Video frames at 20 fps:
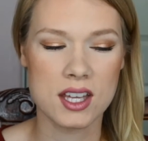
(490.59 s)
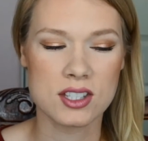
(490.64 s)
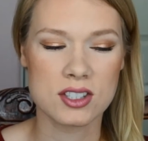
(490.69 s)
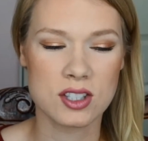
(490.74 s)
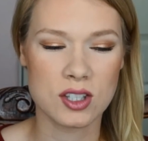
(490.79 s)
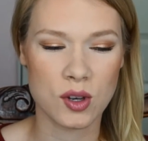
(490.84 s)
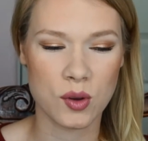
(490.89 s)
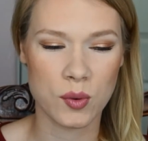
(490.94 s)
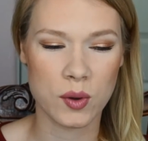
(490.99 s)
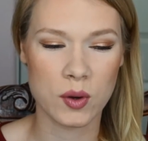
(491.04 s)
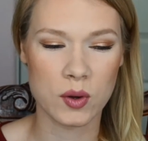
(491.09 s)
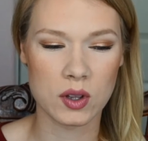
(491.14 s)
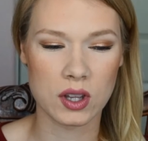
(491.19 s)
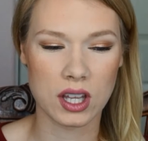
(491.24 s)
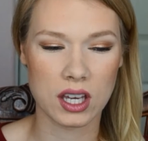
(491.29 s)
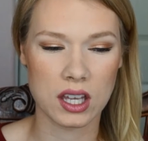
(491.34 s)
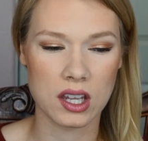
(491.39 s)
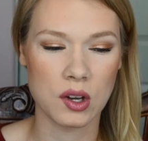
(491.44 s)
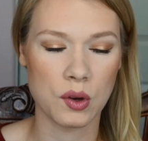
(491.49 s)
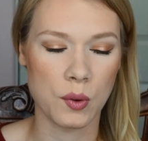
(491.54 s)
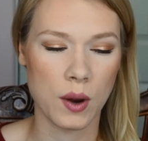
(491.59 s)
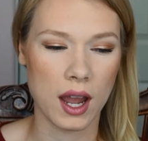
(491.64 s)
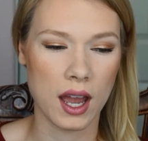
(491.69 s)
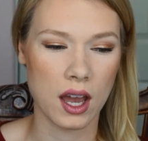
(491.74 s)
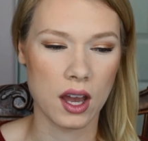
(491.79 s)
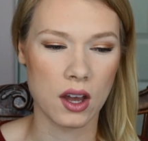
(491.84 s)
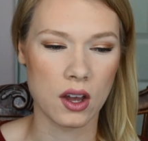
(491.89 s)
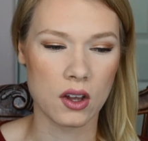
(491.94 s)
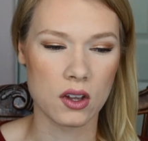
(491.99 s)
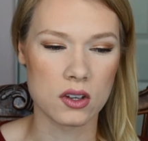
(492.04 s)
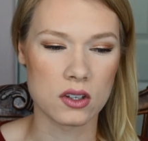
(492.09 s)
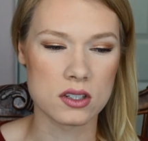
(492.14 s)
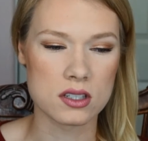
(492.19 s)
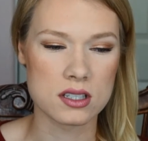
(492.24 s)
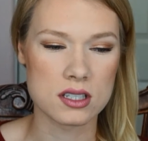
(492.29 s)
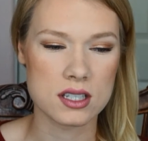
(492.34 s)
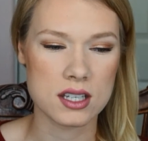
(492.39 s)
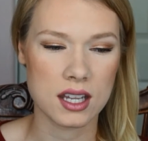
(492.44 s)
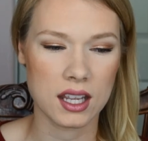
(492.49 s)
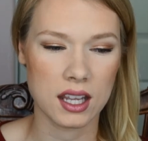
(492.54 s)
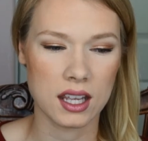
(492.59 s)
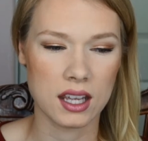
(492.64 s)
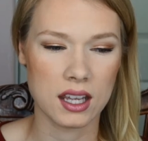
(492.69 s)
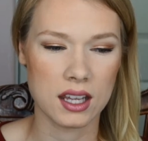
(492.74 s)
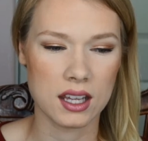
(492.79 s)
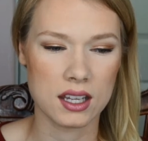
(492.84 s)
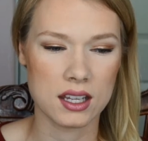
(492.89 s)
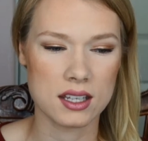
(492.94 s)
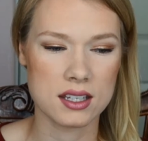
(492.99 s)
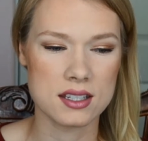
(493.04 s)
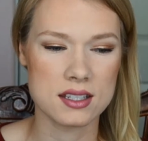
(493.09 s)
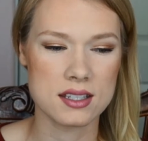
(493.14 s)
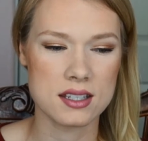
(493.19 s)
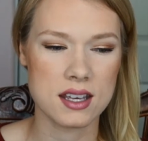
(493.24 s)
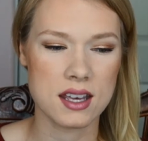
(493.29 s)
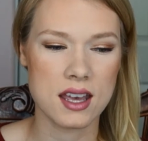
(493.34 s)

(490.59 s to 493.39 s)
So we were looking around, and